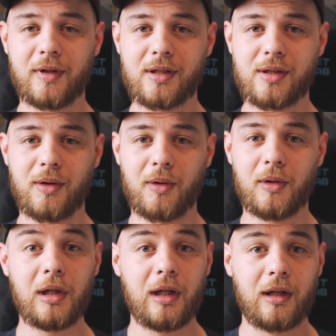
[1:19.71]
So
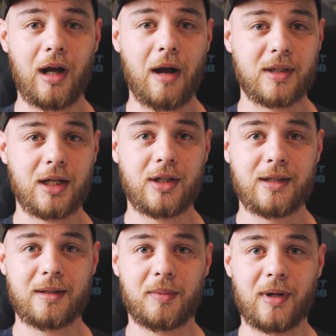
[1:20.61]
I was actually
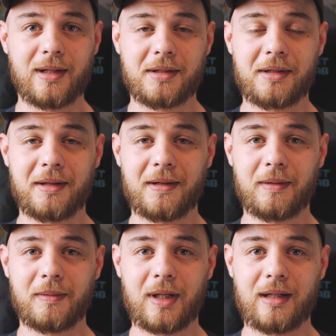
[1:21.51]
surprised
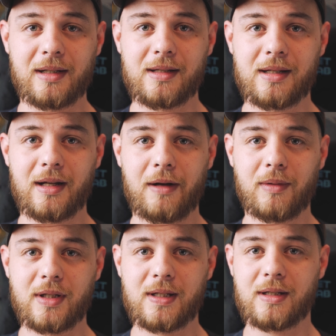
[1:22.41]
because I
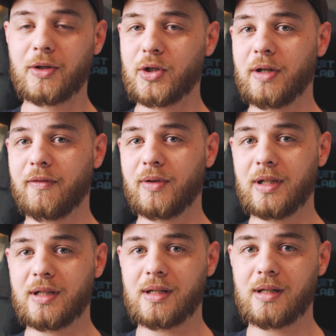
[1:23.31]
was searching for
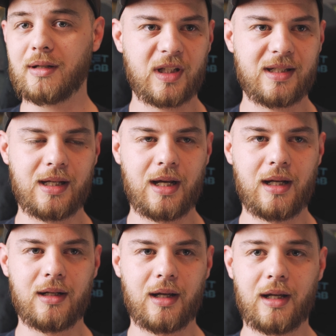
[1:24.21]
this
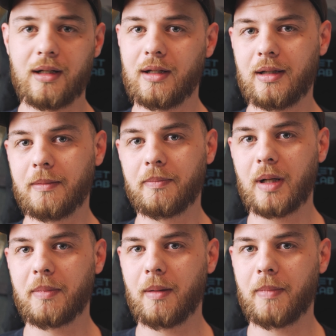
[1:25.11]
scene and
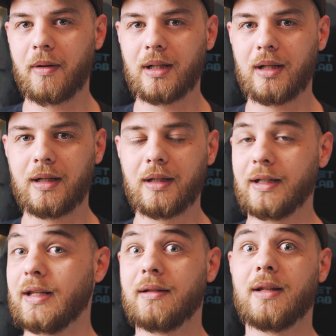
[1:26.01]
apparently
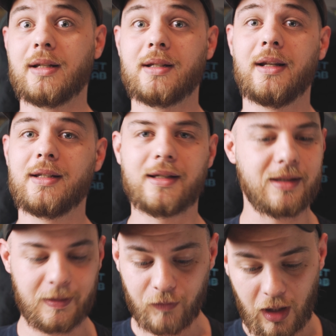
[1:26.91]
it doesn't
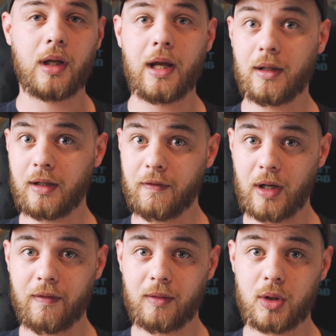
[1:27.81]
exist. And if you
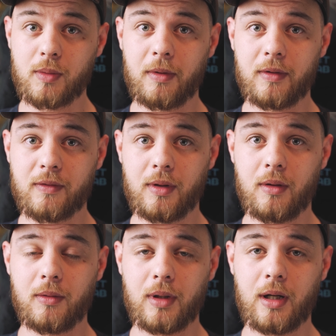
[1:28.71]
haven't watched my previous
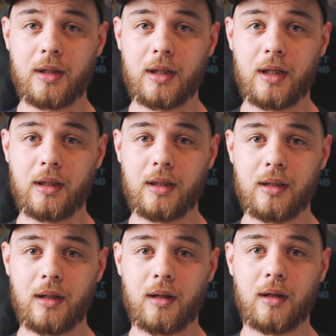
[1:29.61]
video regarding
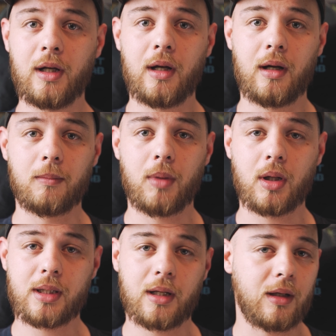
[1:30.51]
the
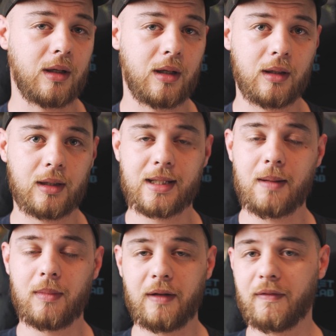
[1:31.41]
unboxing,
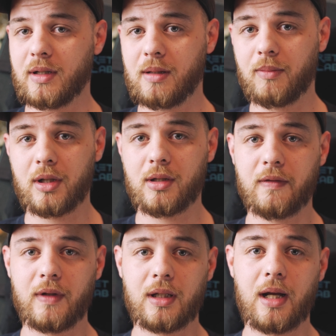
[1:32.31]
assembly and first impressions
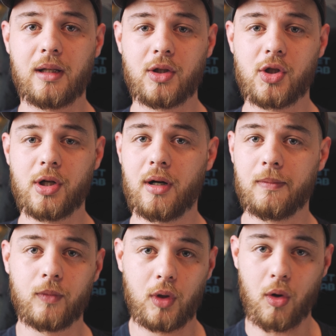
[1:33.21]
of the Titan chair,
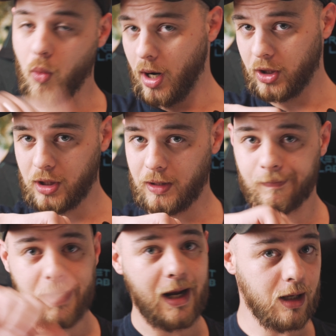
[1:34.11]
go watch it,
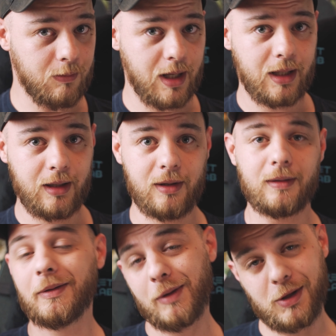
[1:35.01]
then come back here
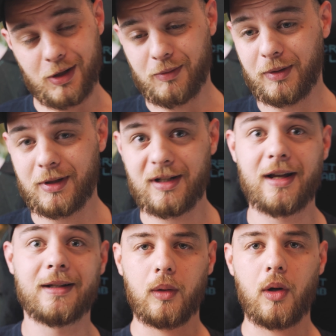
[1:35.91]
and watch this one to the
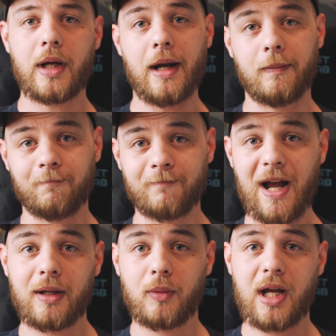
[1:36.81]
end. Okay,
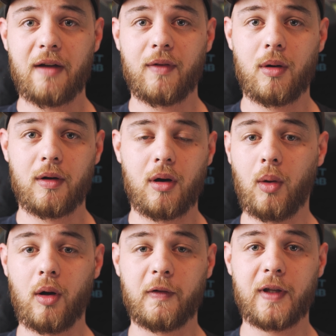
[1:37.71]
now that we have all
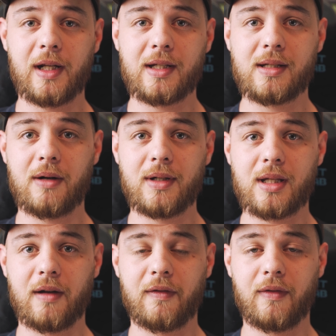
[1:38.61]
of the necessary
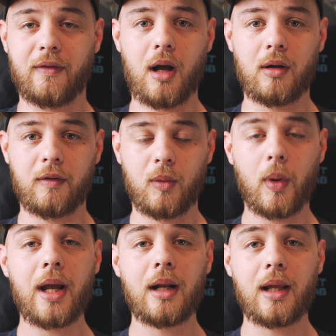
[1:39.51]
stuff out of the
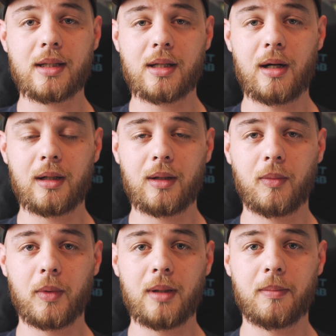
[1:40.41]
way, let's start
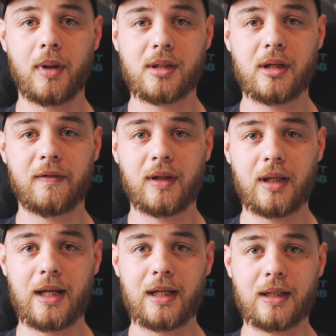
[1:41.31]
with the positive
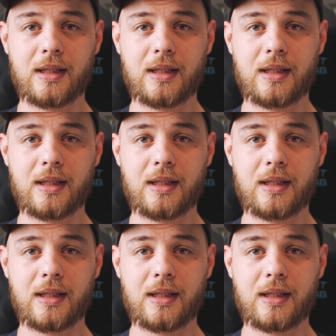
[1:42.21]
things.